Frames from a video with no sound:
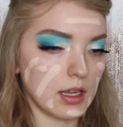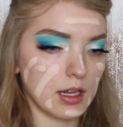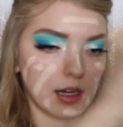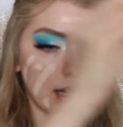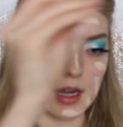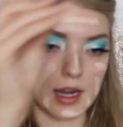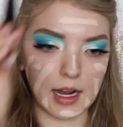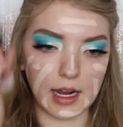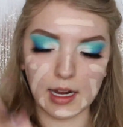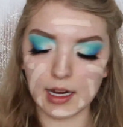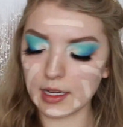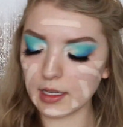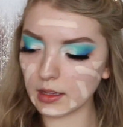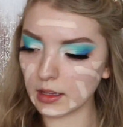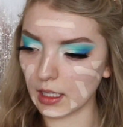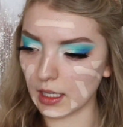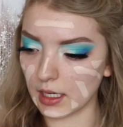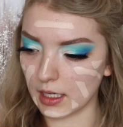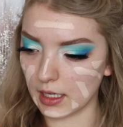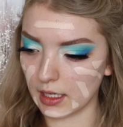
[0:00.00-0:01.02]
And I
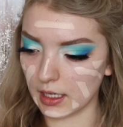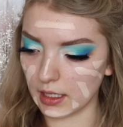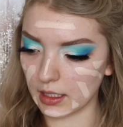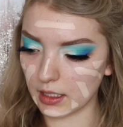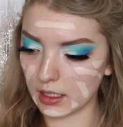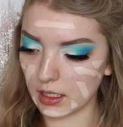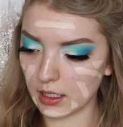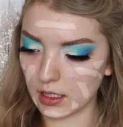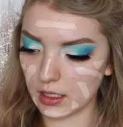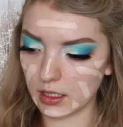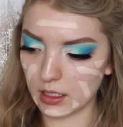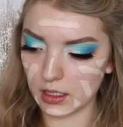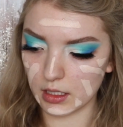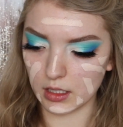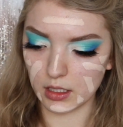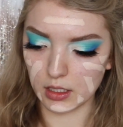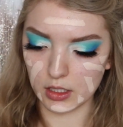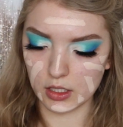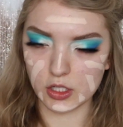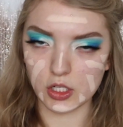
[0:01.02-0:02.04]
like
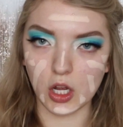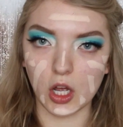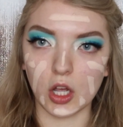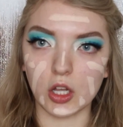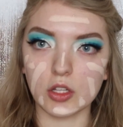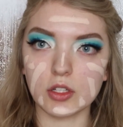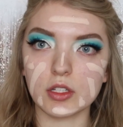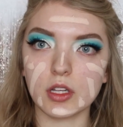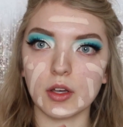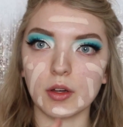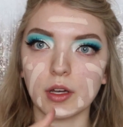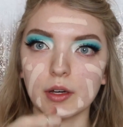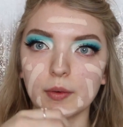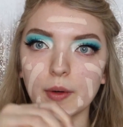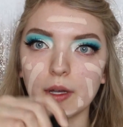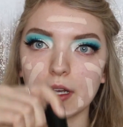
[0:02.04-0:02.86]
to also go